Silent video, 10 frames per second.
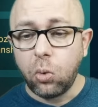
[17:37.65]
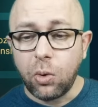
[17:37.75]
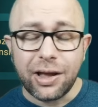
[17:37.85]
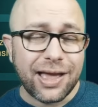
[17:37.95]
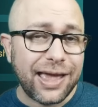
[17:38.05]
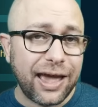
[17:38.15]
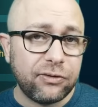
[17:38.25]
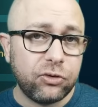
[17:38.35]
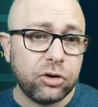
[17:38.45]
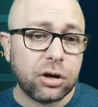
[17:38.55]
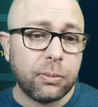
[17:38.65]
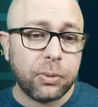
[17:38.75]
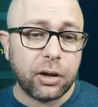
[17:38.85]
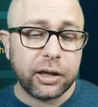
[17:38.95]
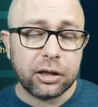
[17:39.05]
Why I have her
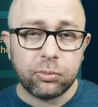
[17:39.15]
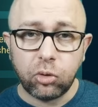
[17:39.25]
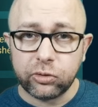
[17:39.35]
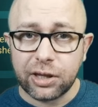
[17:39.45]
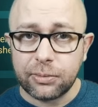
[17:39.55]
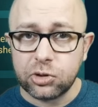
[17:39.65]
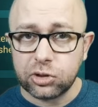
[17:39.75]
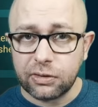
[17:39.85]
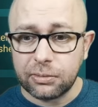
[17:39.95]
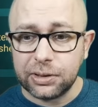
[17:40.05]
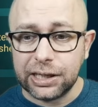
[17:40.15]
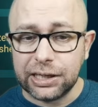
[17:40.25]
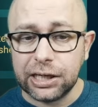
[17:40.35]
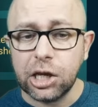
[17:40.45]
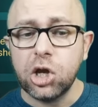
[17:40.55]
apply her block damage in the
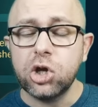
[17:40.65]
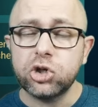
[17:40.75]
beginning,